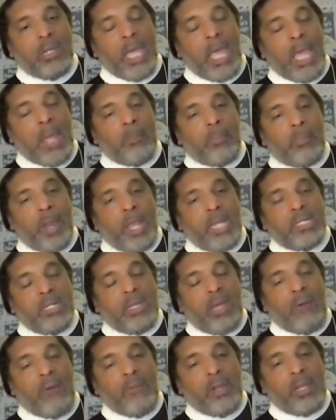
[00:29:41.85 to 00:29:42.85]
embrace
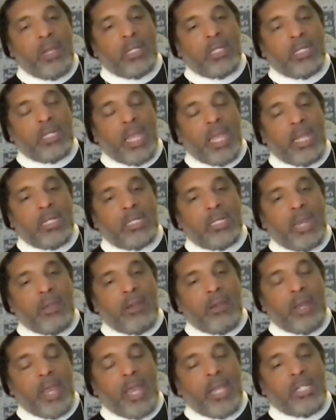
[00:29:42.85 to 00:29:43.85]
governors saying
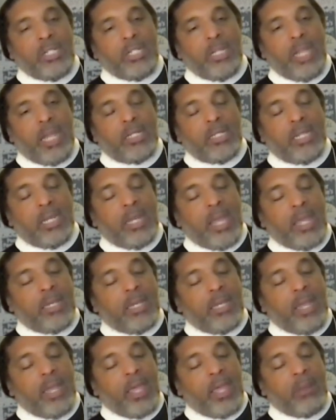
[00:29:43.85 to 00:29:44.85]
segregation yesterday,
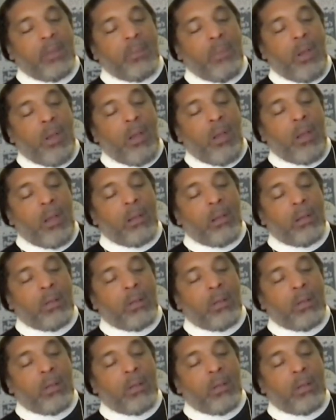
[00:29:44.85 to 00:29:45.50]
today, and tomorrow.